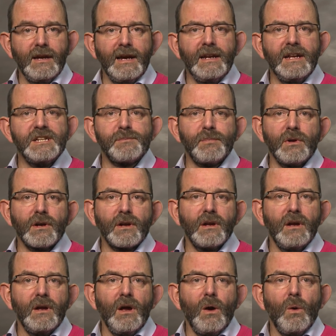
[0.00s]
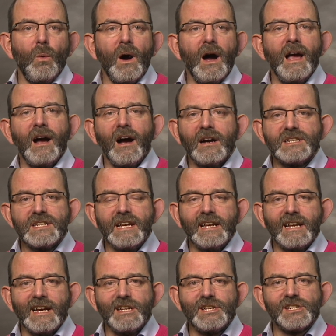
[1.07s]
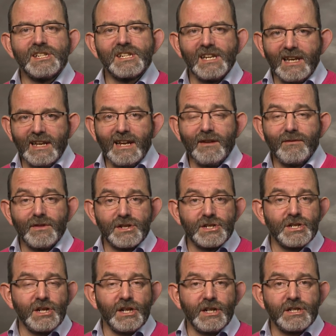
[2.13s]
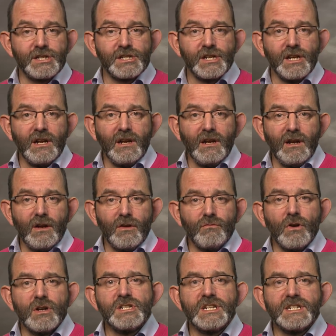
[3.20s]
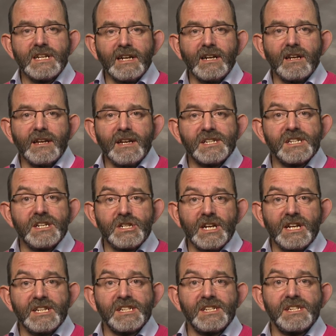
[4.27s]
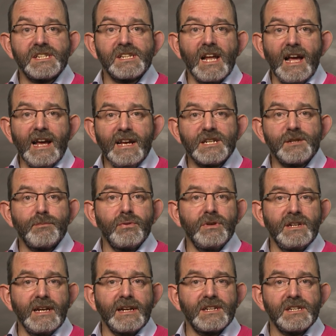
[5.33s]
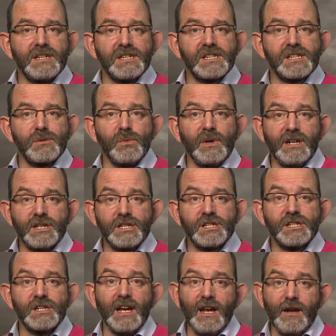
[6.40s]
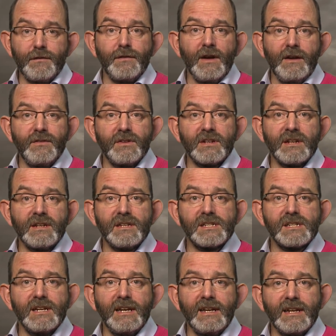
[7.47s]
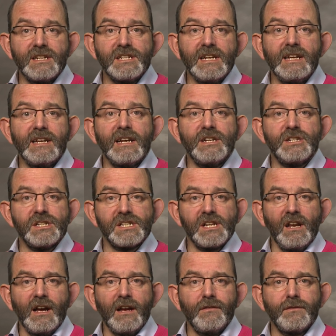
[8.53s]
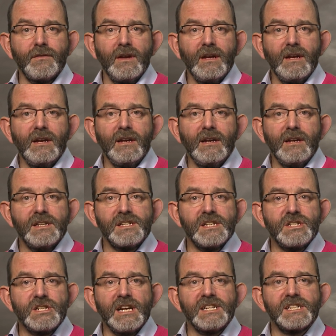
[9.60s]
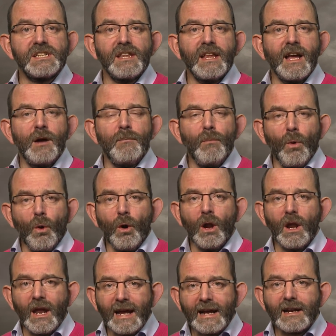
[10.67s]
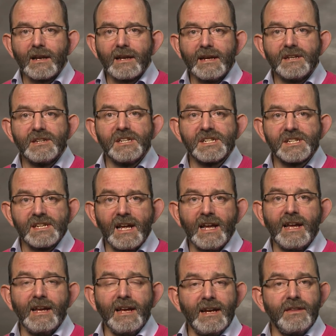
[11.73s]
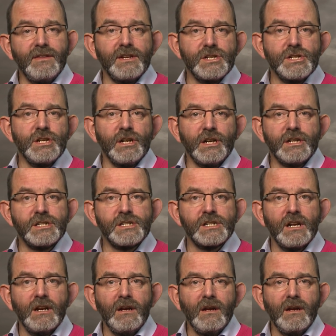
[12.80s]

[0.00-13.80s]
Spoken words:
In his book, Why Our Teenagers Leave the Church, Roger Dudley suggests 8 predictors which, if evident in a teenager's life, suggest they are more likely to stay in the church.